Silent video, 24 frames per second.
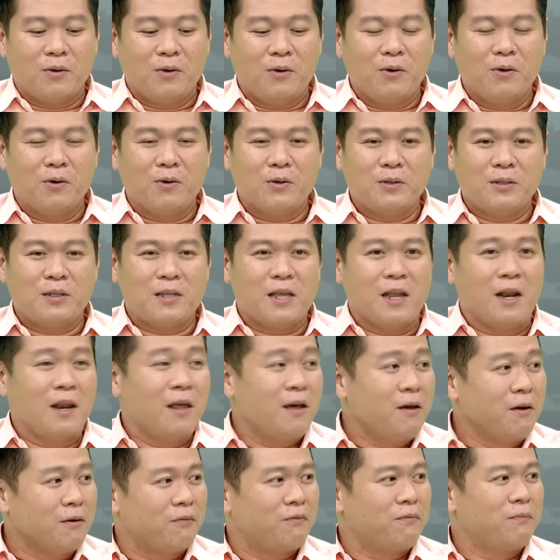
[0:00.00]
those they
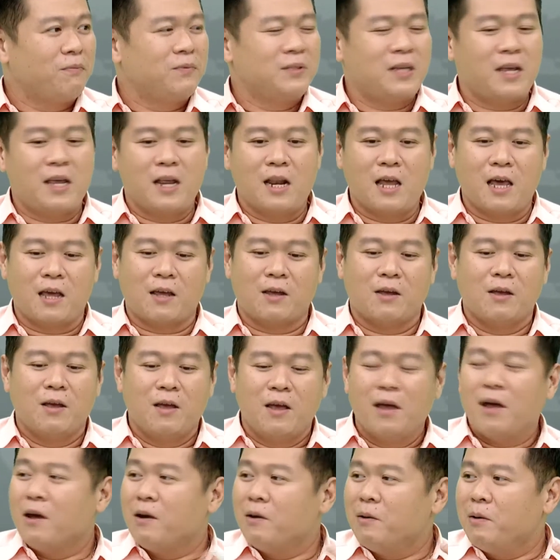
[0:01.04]
love, say like
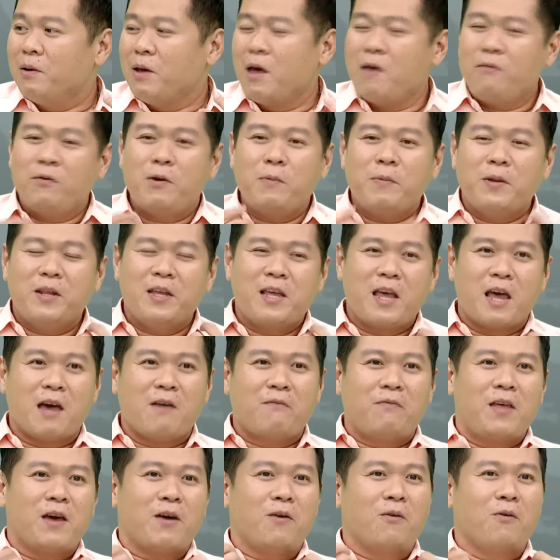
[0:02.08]
everybody
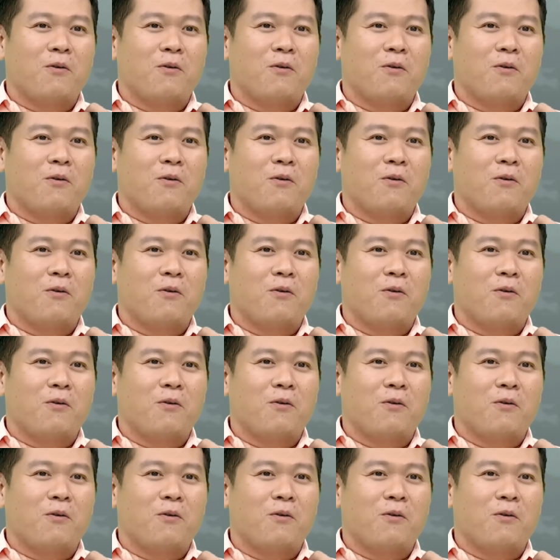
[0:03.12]
have their